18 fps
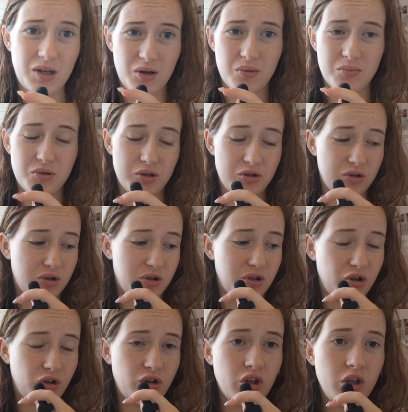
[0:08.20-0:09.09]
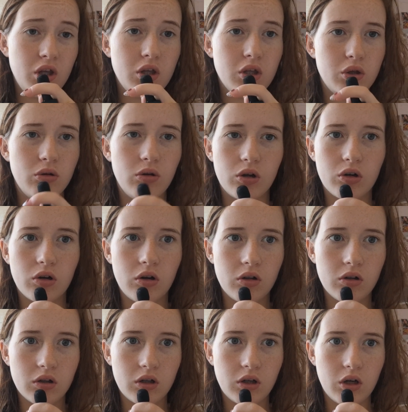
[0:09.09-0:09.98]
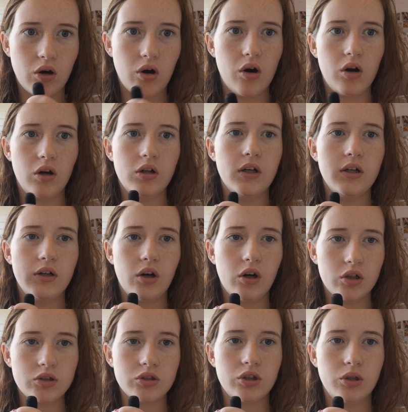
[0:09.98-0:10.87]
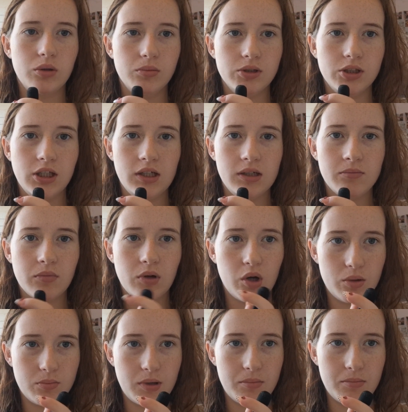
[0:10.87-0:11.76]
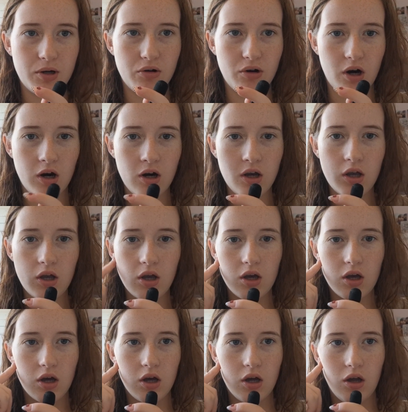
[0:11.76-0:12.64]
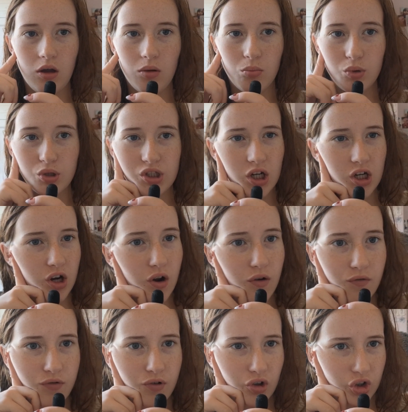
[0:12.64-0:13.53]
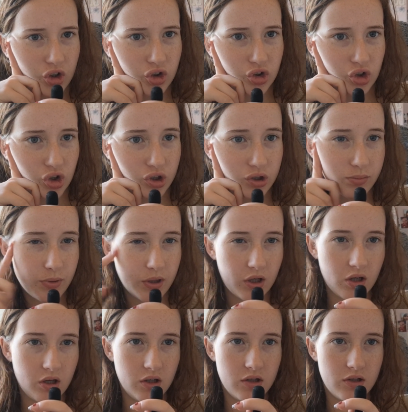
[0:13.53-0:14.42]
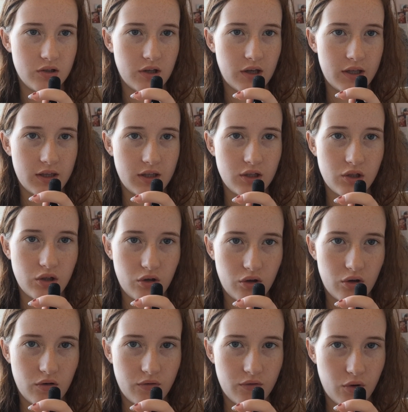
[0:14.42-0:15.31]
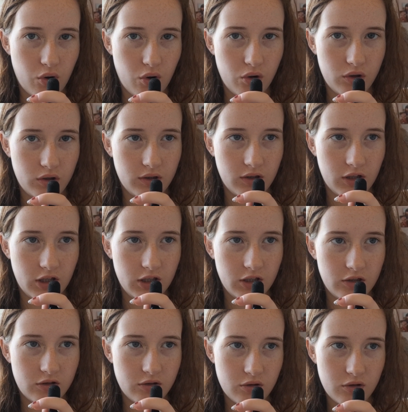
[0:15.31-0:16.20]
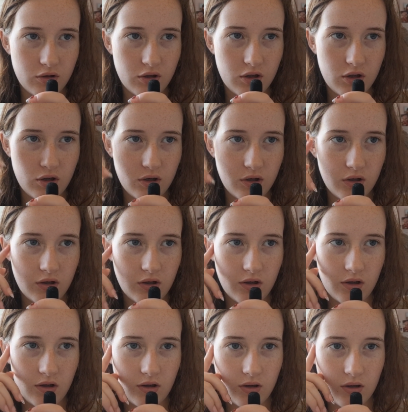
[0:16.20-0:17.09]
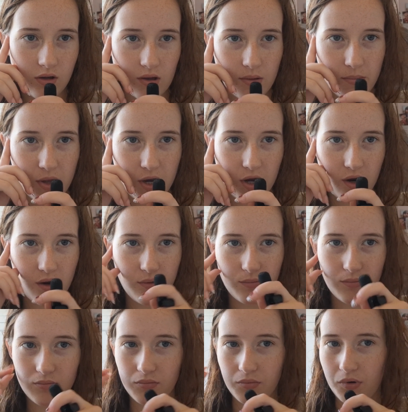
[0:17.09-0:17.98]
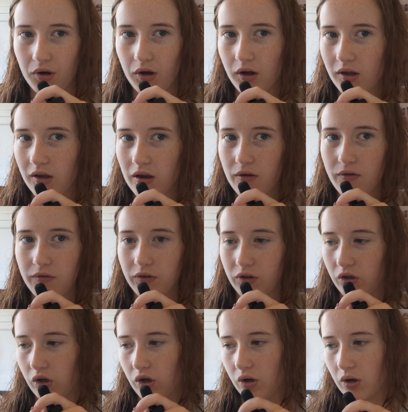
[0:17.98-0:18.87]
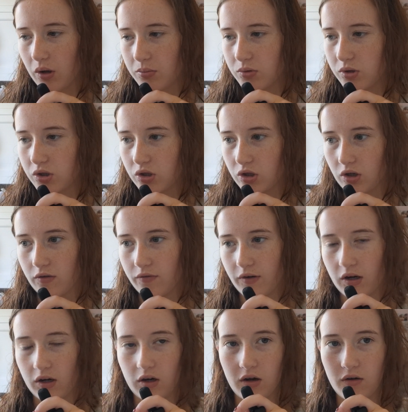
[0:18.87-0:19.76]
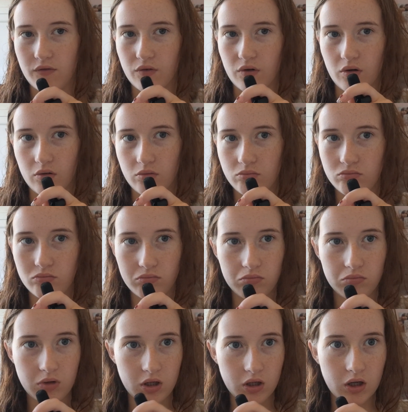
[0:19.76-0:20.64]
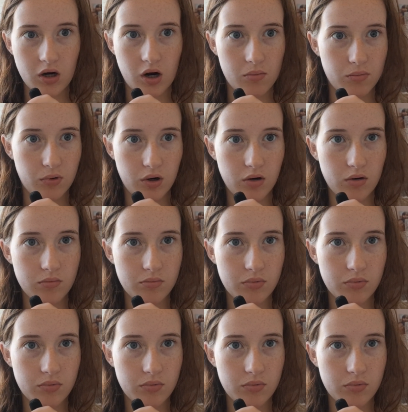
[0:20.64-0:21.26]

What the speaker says: makeup tutorial. You're currently on an Octo Buddy on my mirror, which I don't fully trust because I think you're gonna fall in like a minute, but if you do, I'm just gonna find a different camera